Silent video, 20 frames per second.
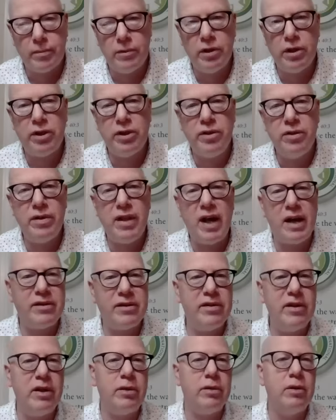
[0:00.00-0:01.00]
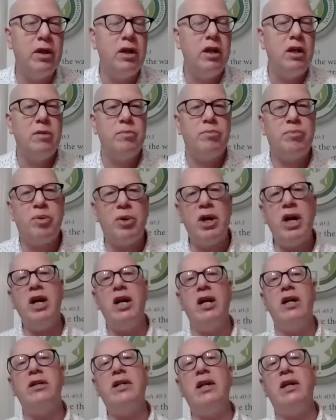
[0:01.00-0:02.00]
You can do that too.
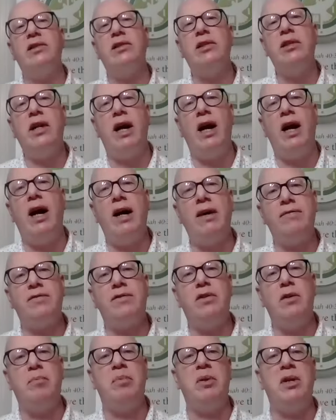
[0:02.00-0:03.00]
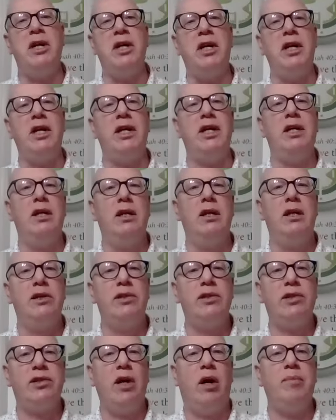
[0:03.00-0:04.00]
Prayer doesn't have to be
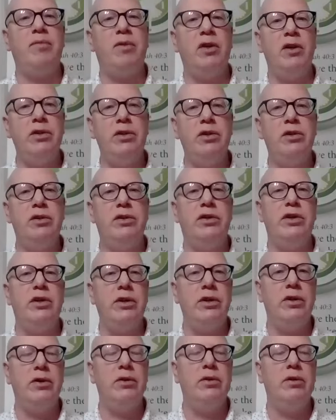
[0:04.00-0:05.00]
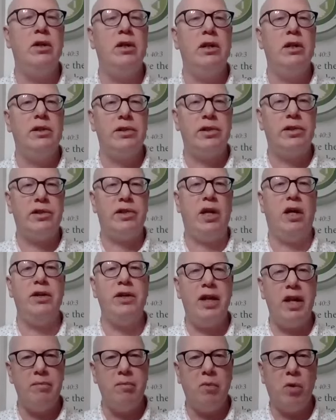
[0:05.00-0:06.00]
something you do
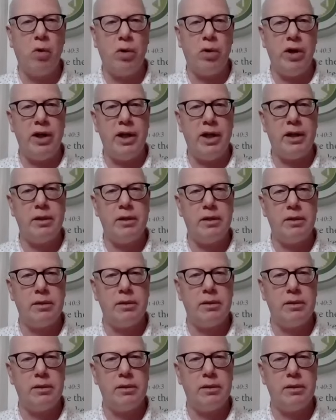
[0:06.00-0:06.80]
Sunday morning